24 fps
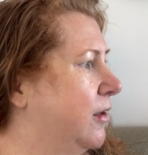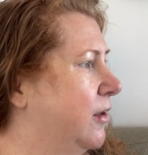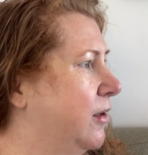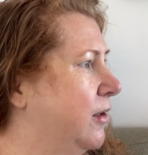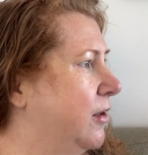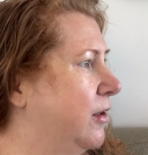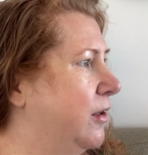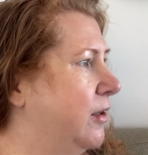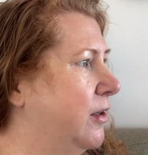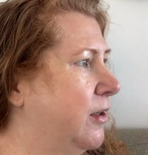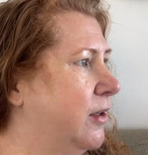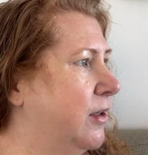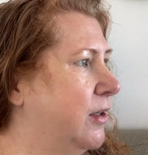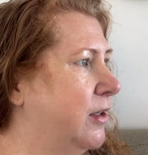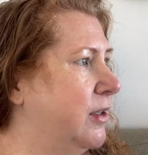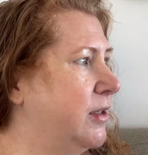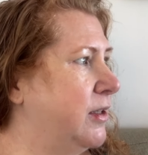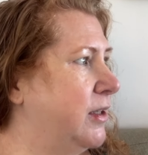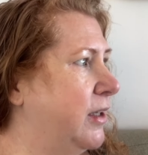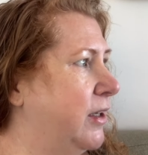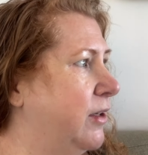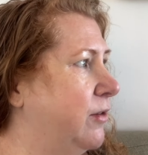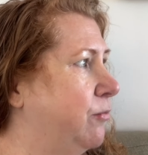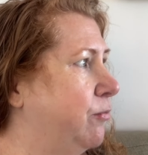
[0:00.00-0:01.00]
Oh
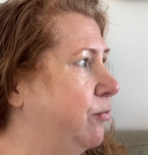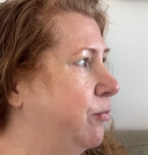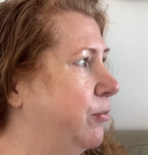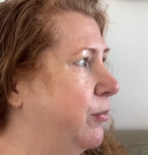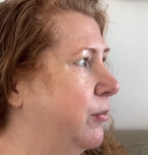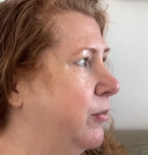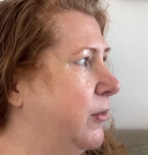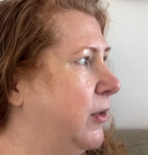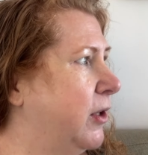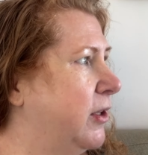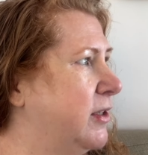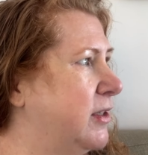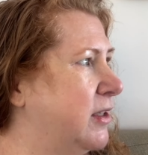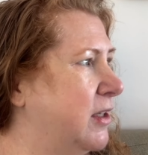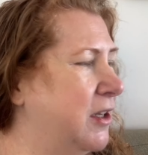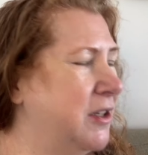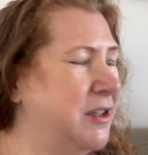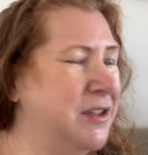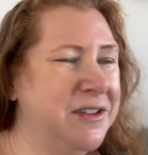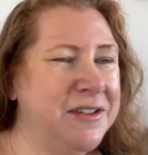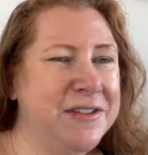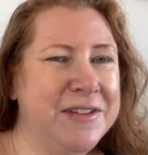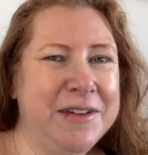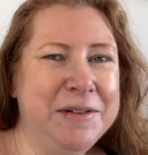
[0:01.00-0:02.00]
dear. It,
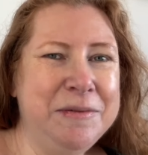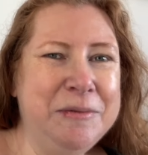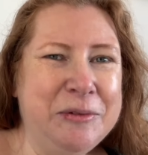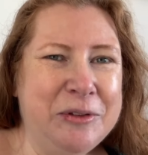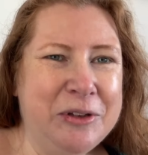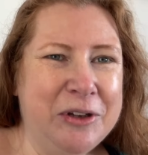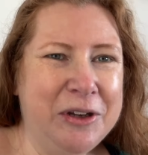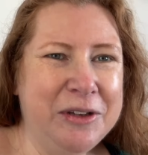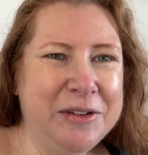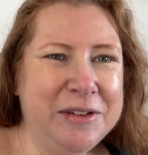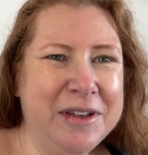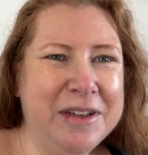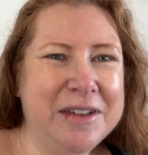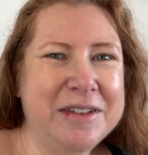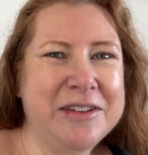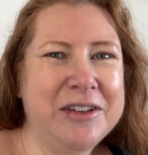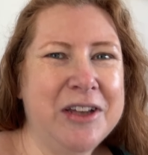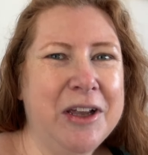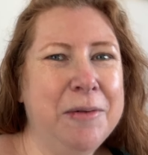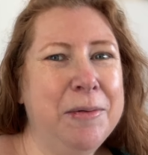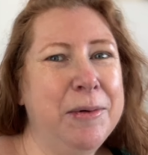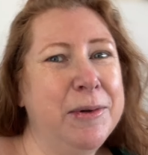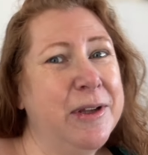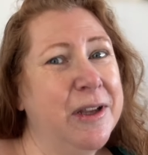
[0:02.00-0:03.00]
it seems nice
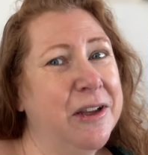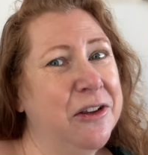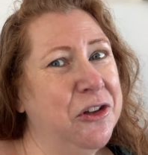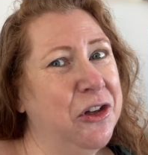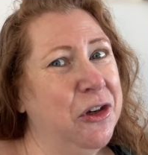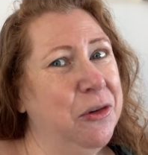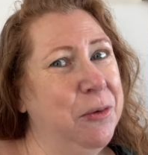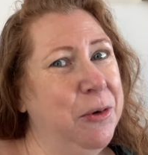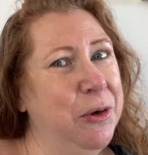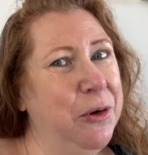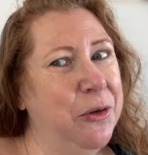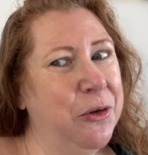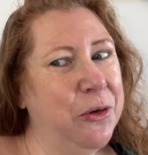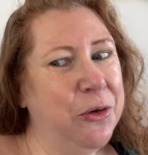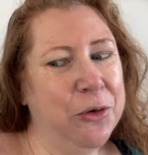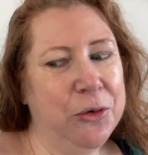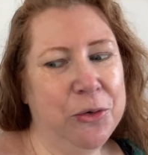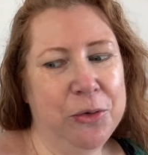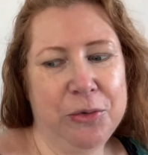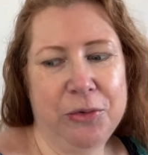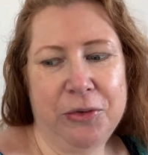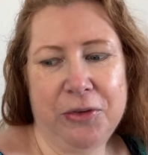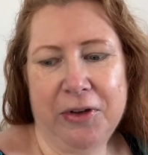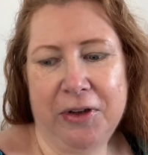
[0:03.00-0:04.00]
outside, but it's a little bit on the
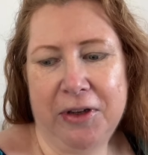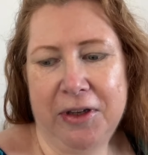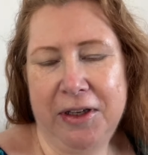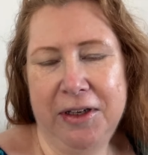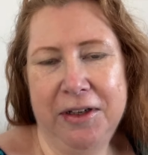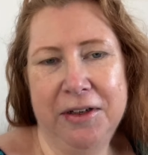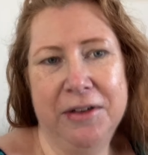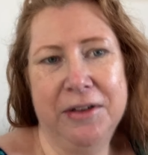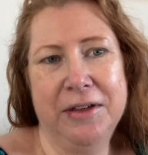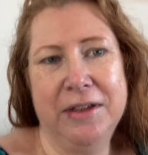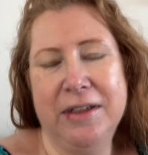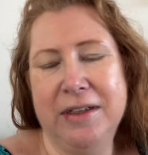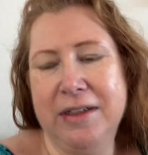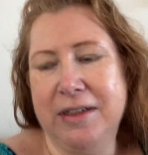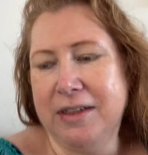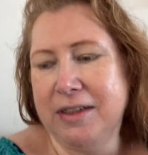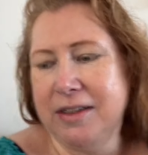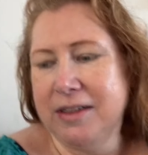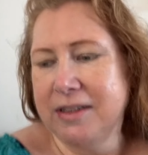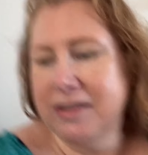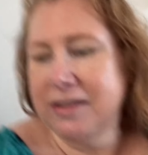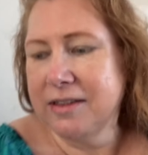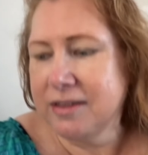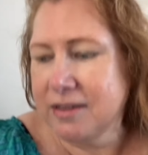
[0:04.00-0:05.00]
cool side.
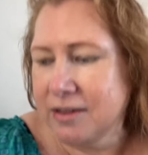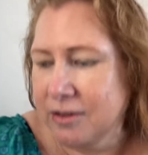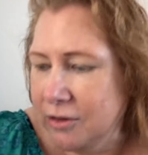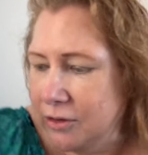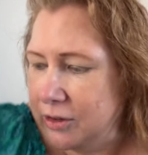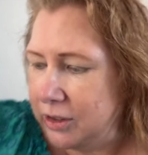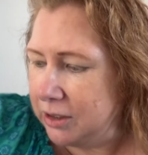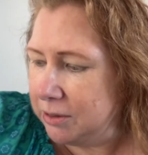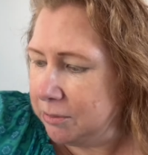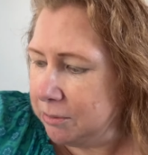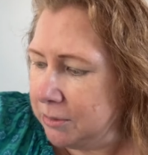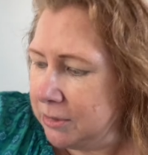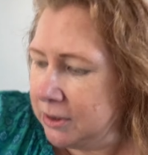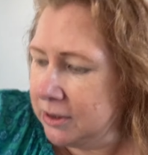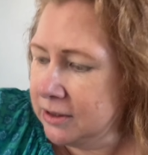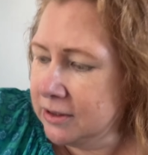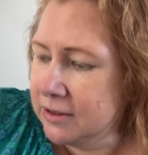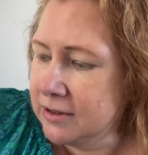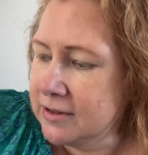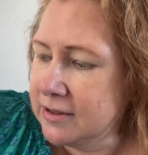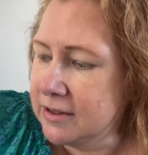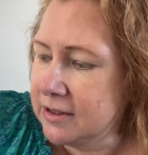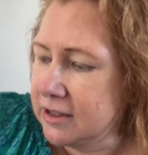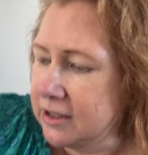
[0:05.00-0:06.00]
So I am
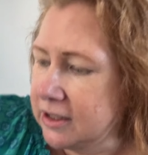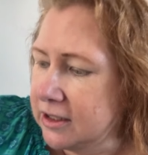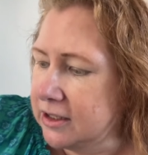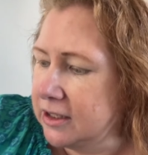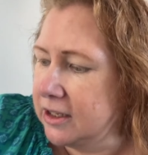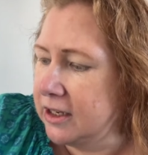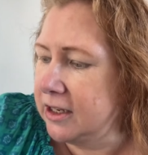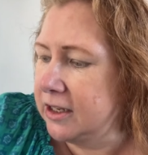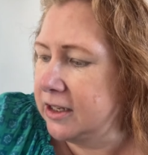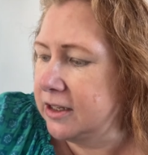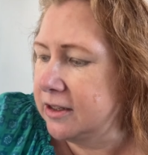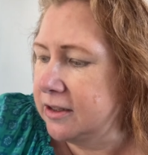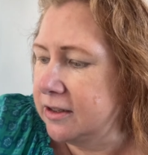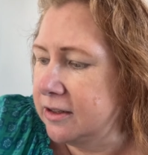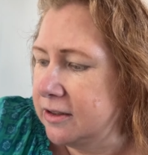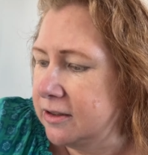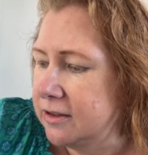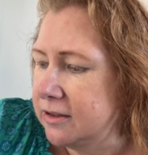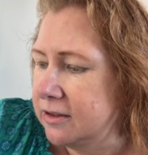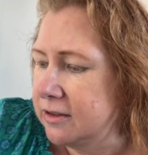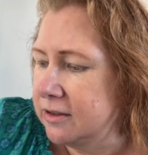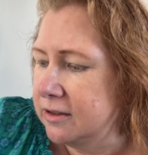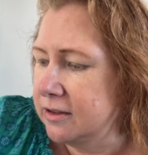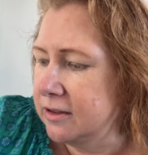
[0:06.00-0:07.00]
sitting in here.
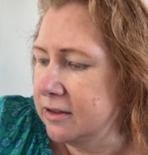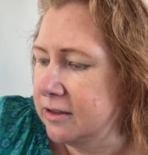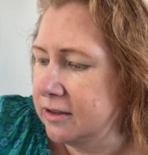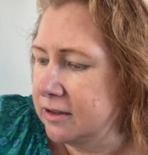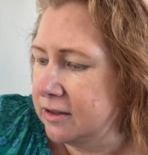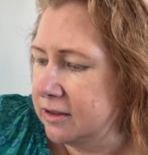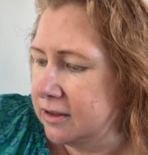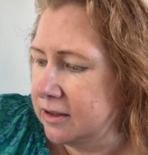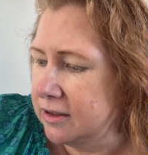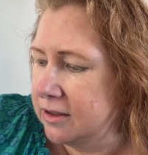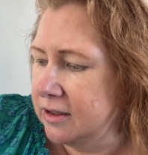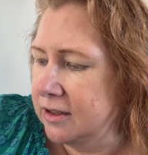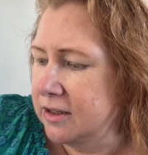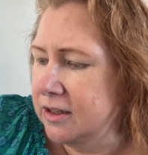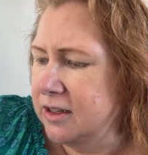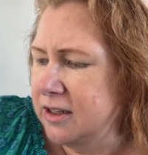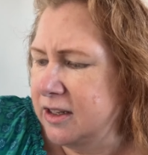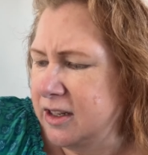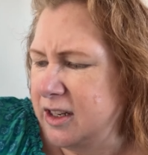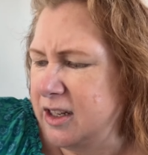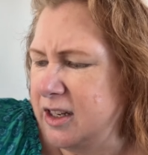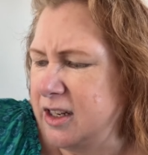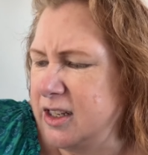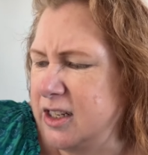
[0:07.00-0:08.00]

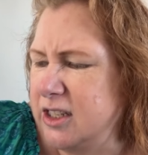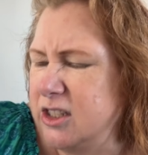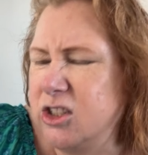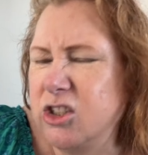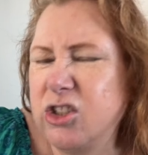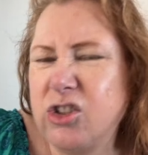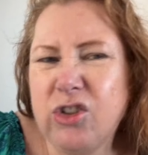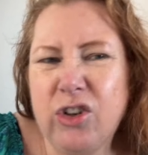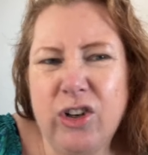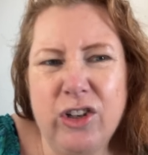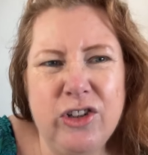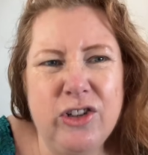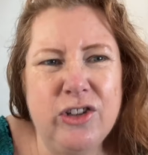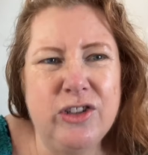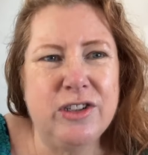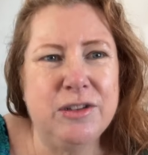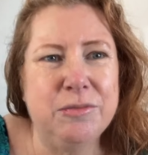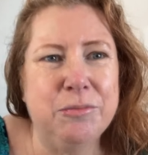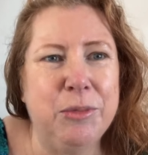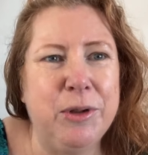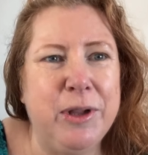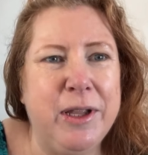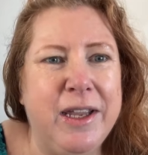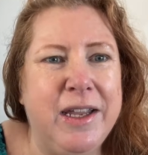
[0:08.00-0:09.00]
I need to try and do
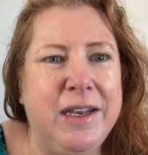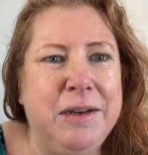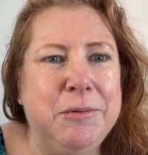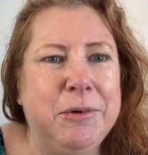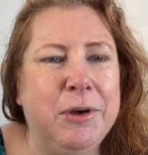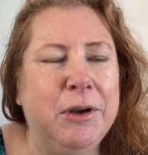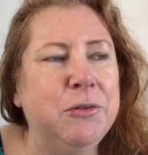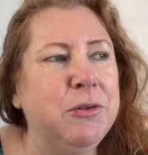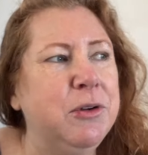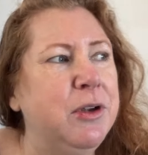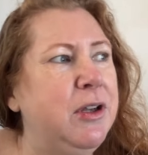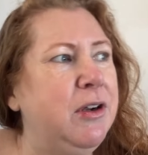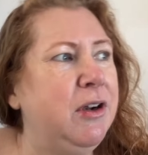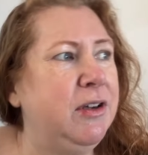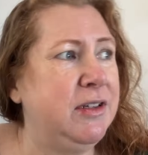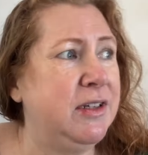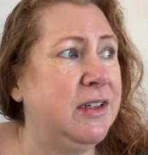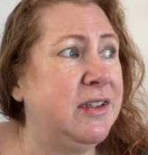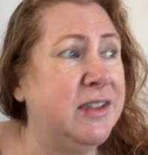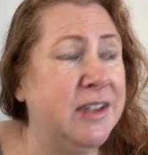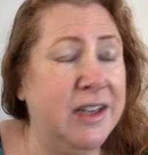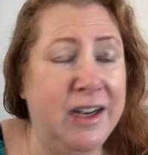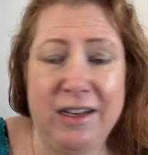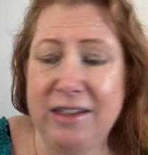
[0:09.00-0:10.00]
some planning, but I really like to
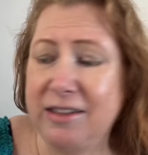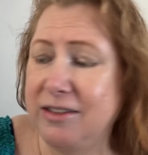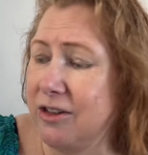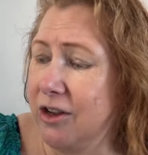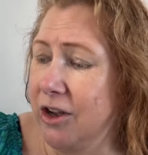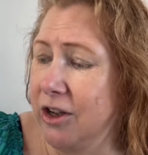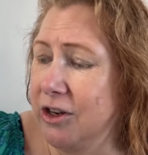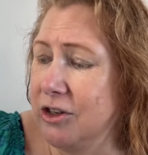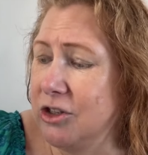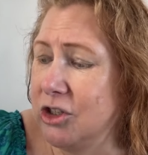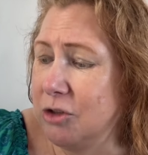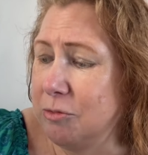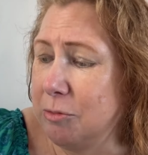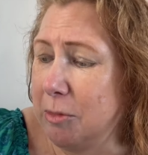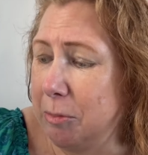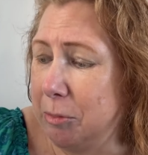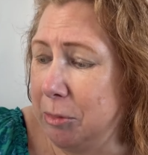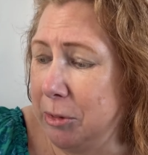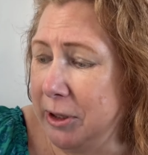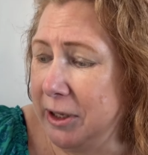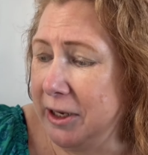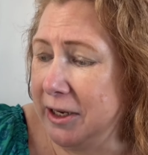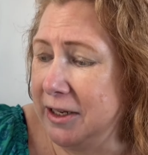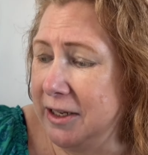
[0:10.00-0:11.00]
sit outside and do my
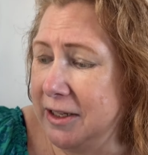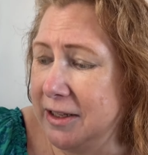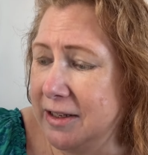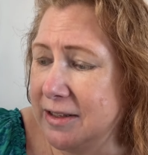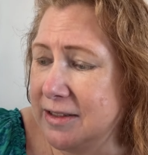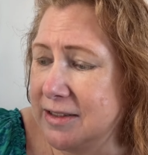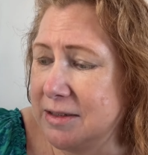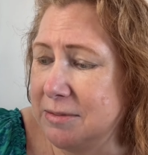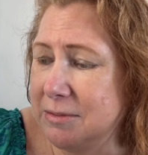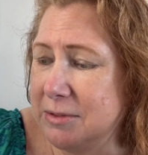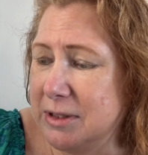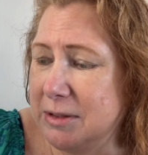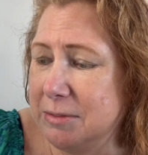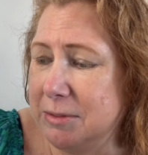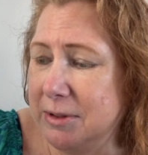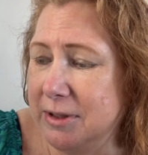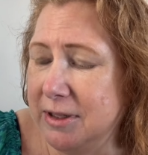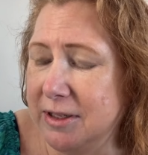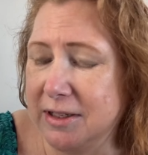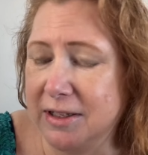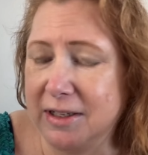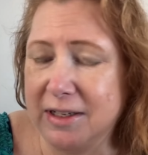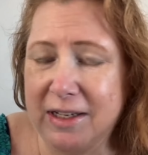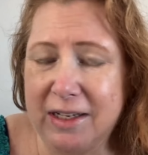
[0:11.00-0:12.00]
planning. That seems to be
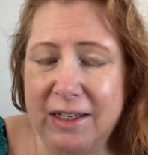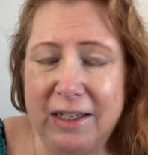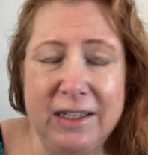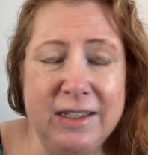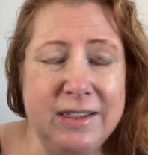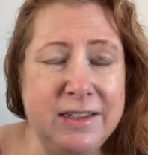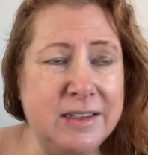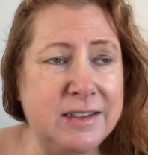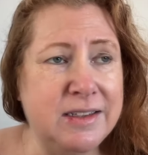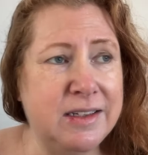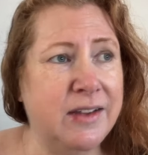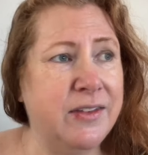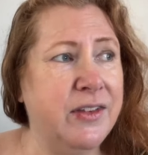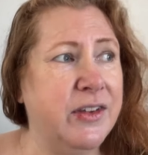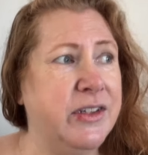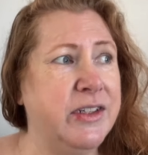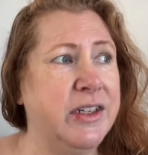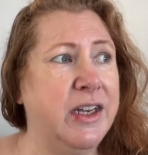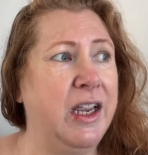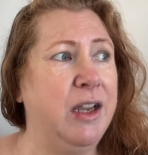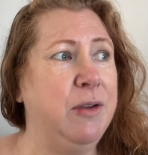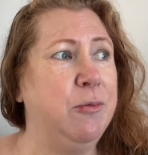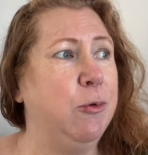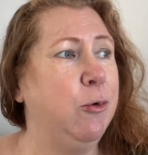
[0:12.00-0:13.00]
the easiest at the
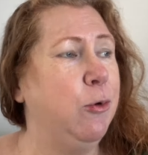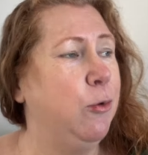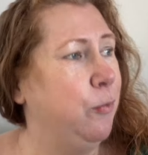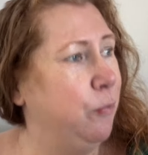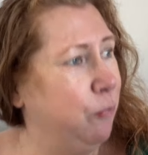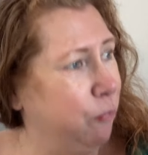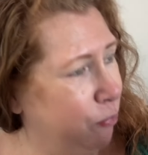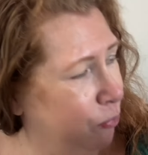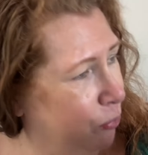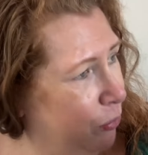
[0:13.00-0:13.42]
table.